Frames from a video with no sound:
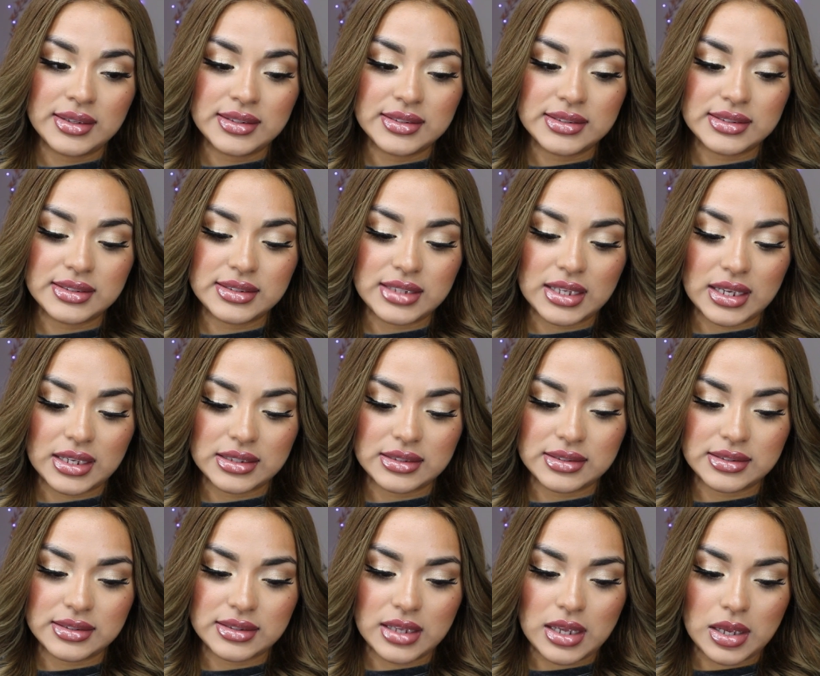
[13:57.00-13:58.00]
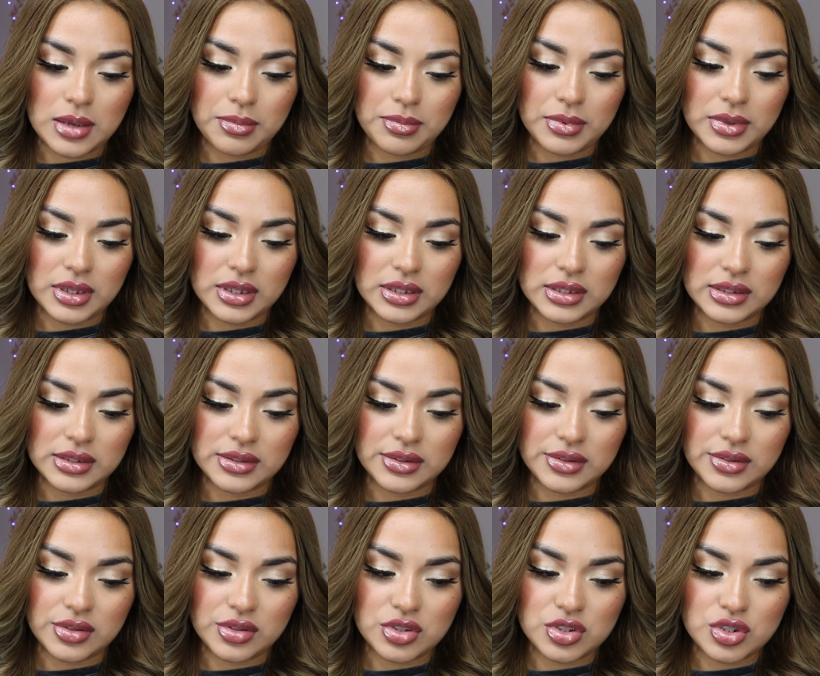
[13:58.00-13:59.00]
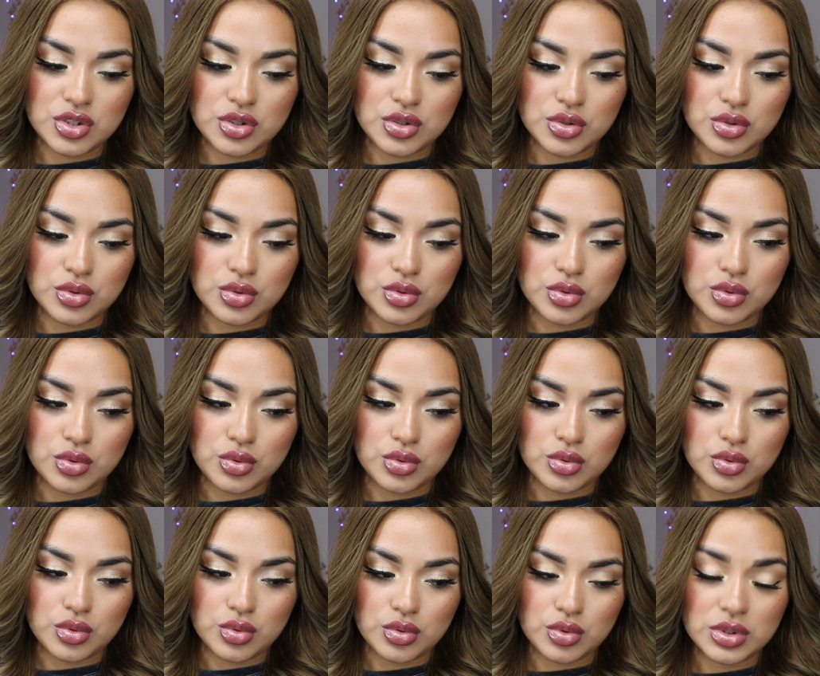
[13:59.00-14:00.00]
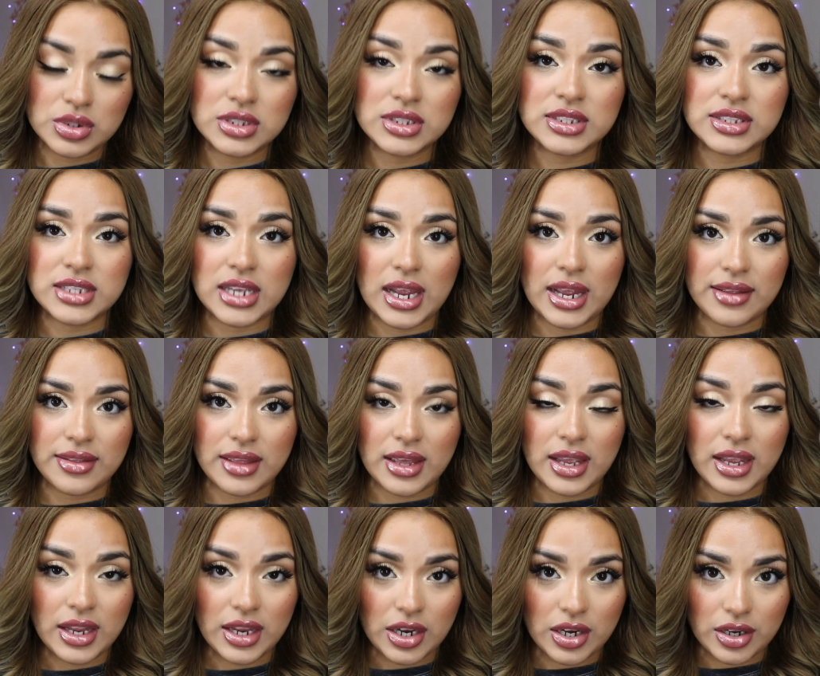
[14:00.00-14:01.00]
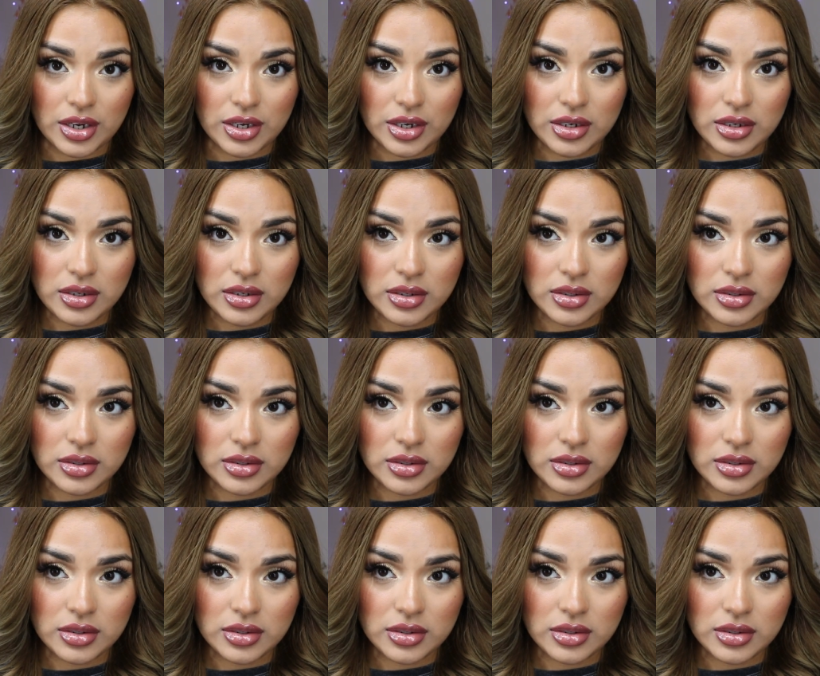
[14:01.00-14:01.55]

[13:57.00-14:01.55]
Second step is to dye the hair.